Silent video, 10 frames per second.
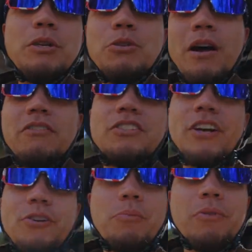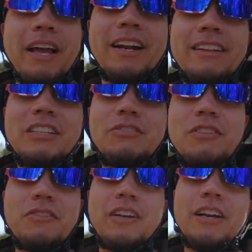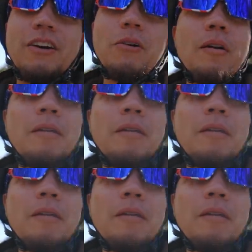we do have a general plan, at least for the video.